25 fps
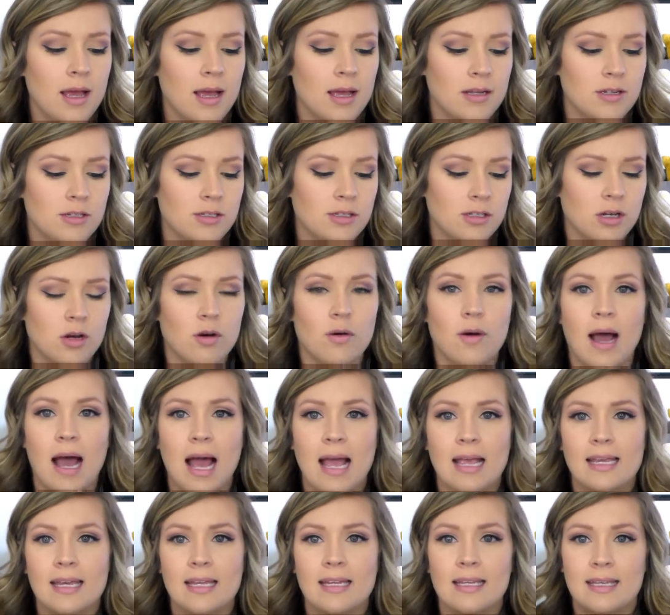And so
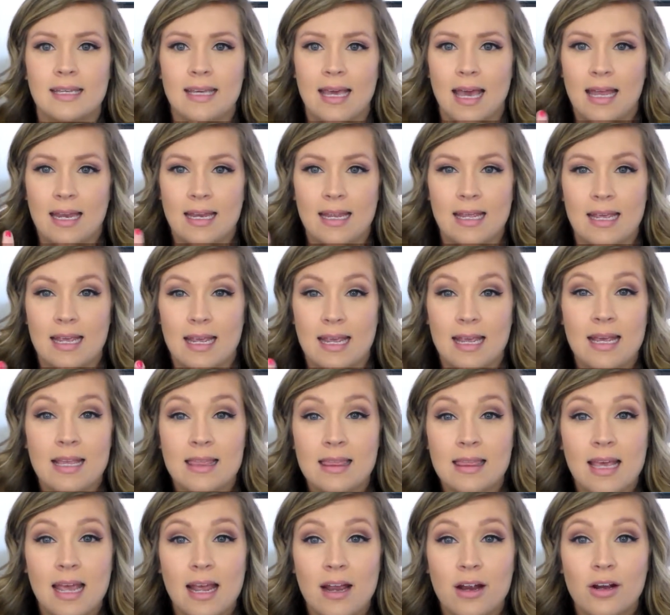I can get
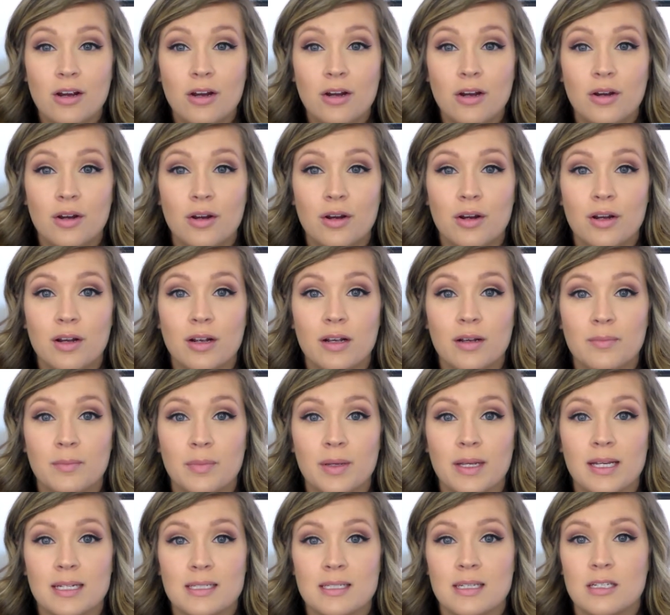in there
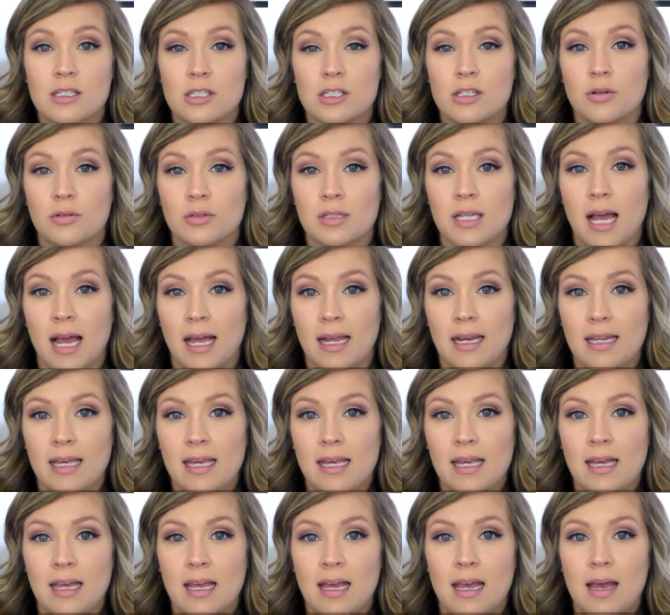because it's so
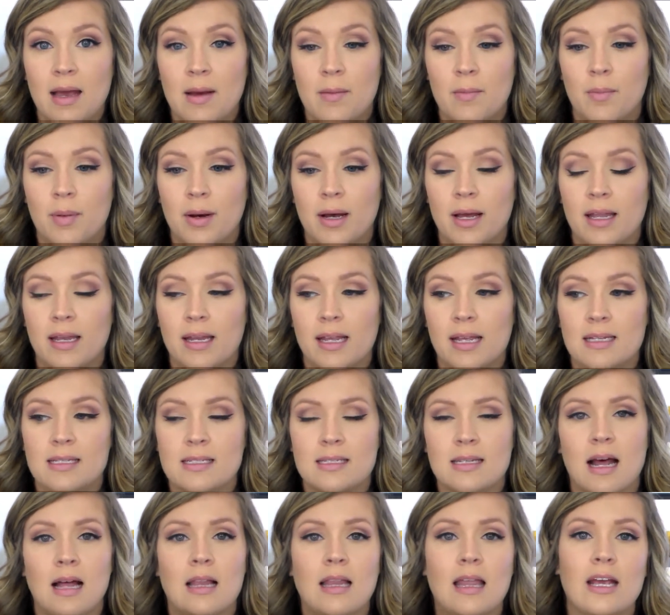tiny, but
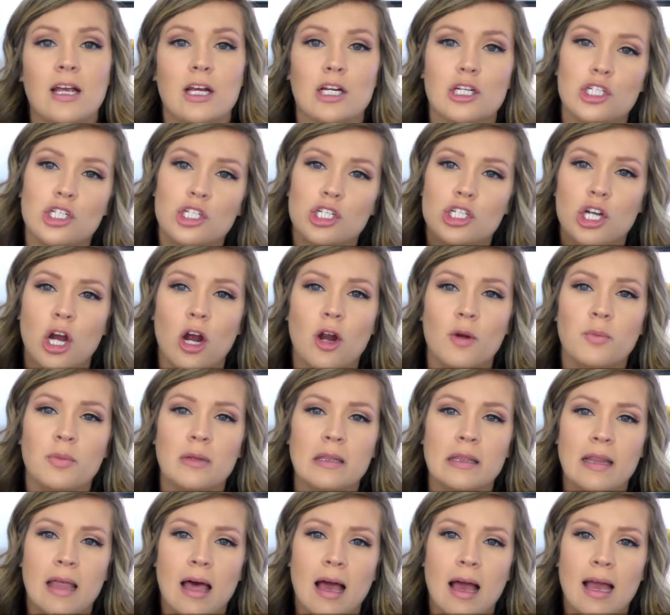it's not like a sharp
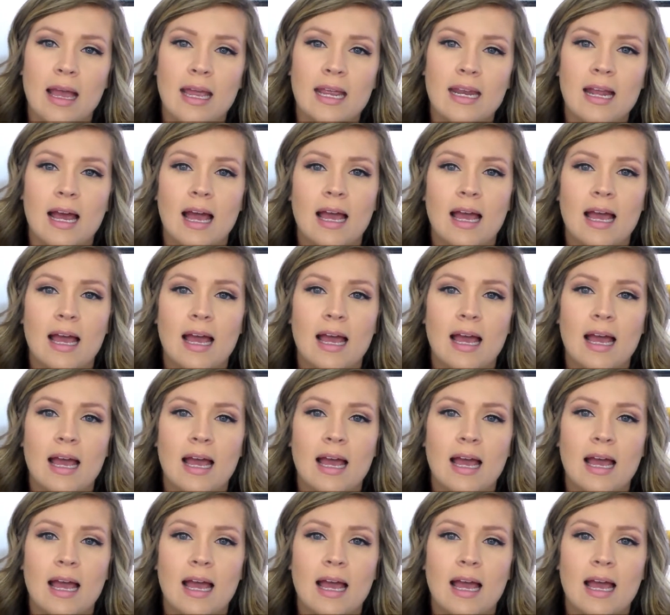line.